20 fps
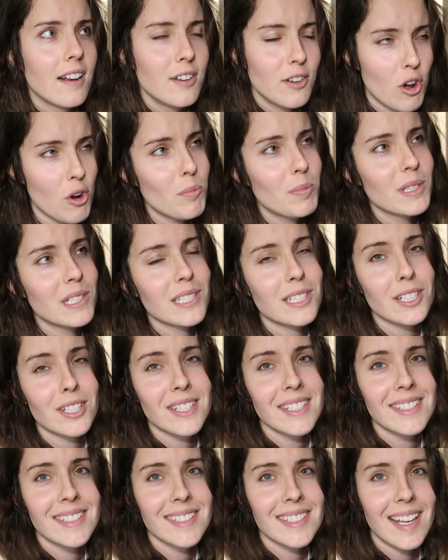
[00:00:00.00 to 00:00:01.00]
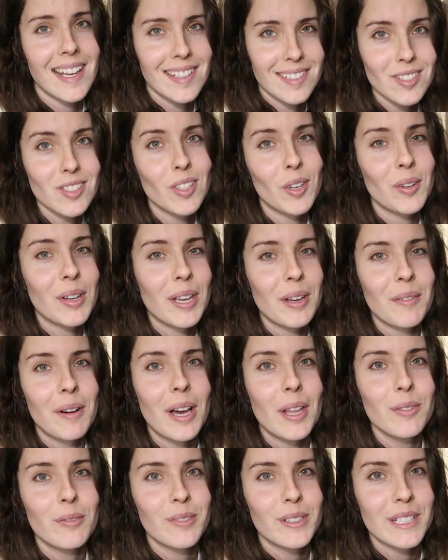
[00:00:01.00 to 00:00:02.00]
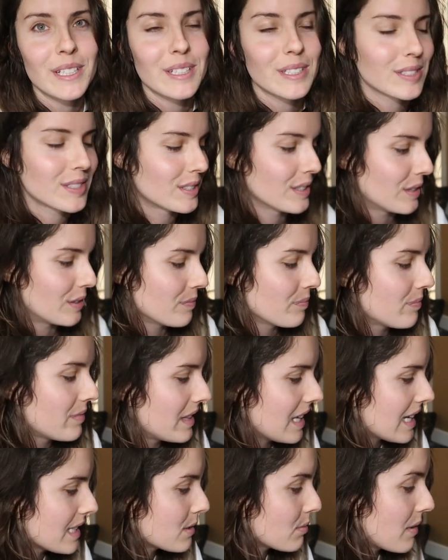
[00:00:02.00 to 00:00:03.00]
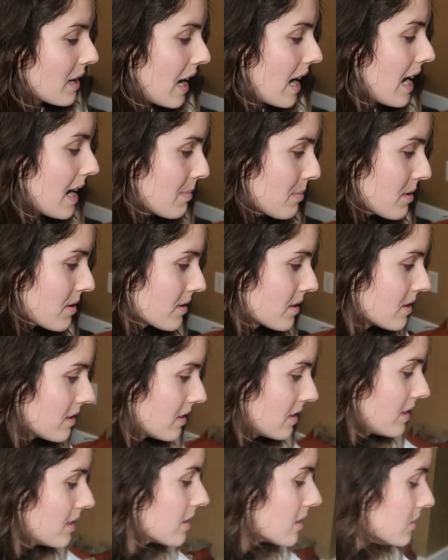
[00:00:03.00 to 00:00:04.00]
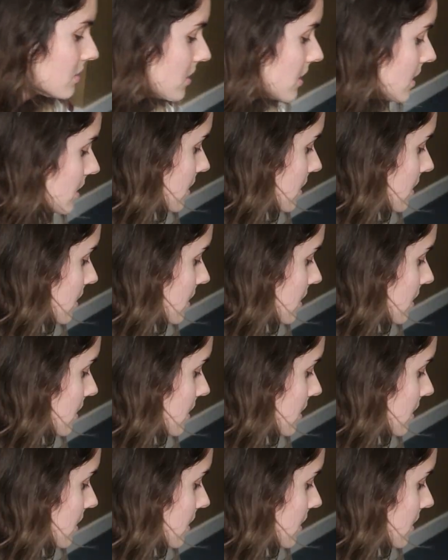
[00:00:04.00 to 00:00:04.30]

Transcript: no blisters and soaking wet feet. So that's what I personally do.